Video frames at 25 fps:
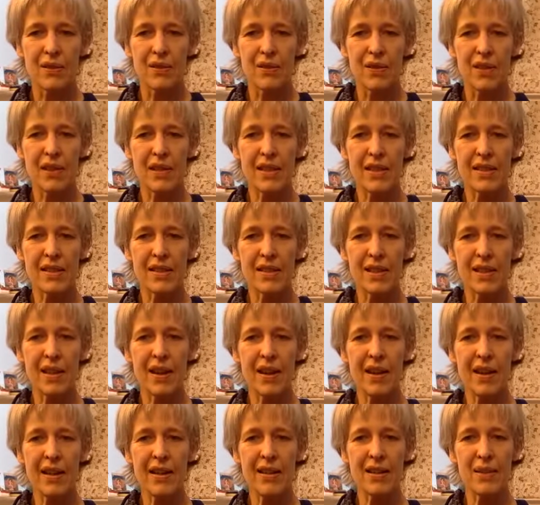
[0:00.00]
Finishing
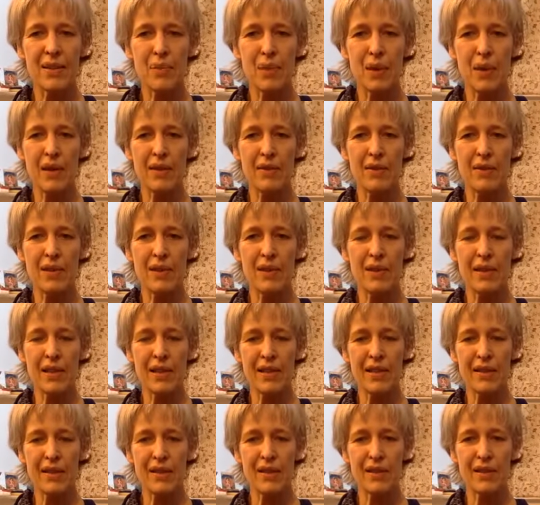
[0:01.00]
either by
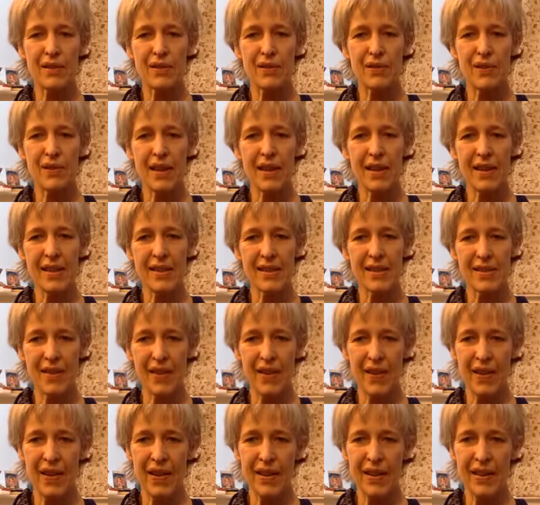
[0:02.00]
rolling to the right
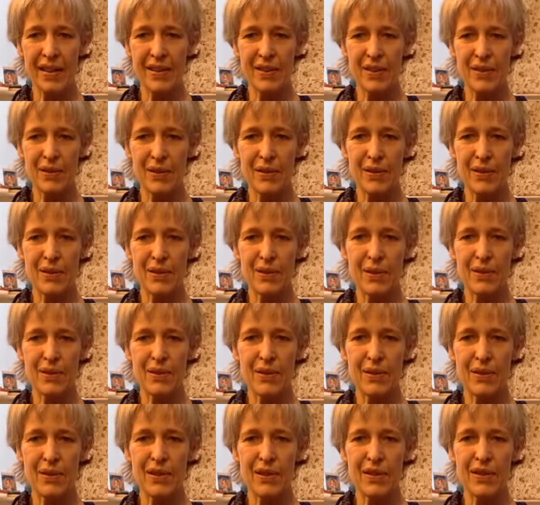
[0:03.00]
side
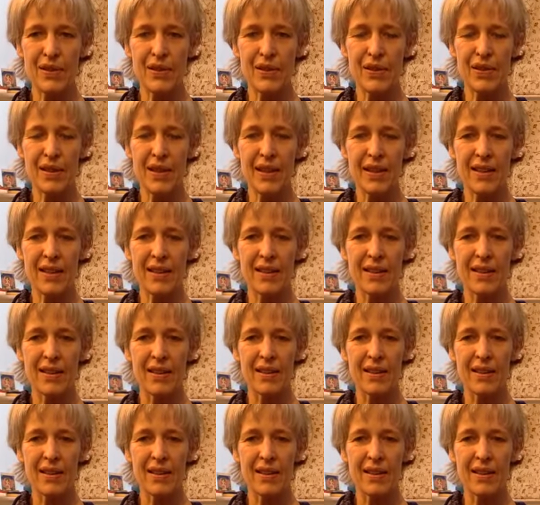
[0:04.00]
or doing